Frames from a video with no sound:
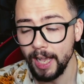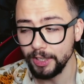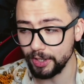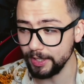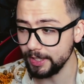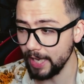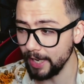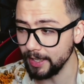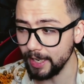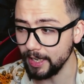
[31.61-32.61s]
So this is
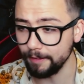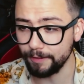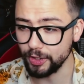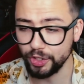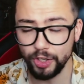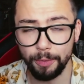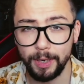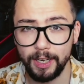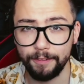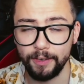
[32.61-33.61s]
handy for so
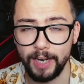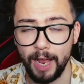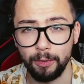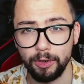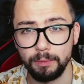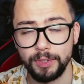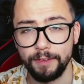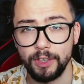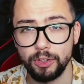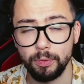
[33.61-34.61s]
many different outcomes.
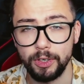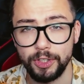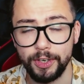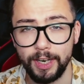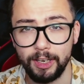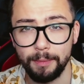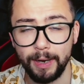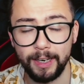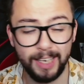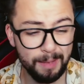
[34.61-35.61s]
If you just want to turn down your
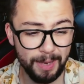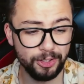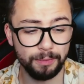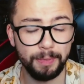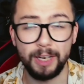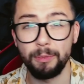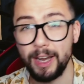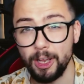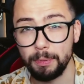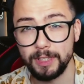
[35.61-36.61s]
mic, imagine being a
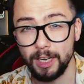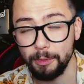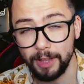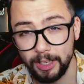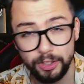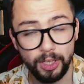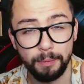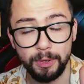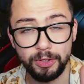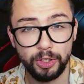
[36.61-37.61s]
radio presenter where they could turn the
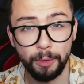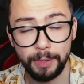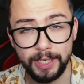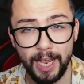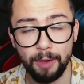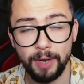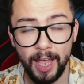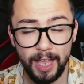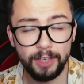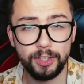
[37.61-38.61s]
music up and down.
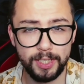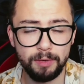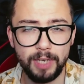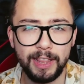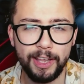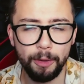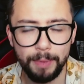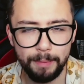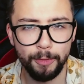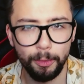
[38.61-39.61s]
It just sounds a little
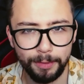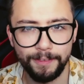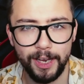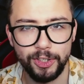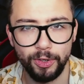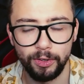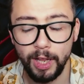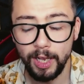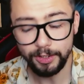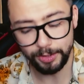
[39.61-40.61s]
bit more professional.
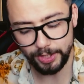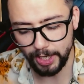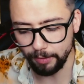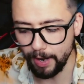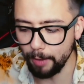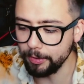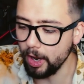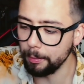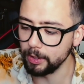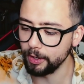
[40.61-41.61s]
So stick around
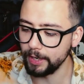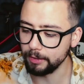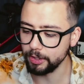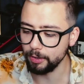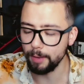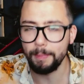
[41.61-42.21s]
and we'll learn how to do it.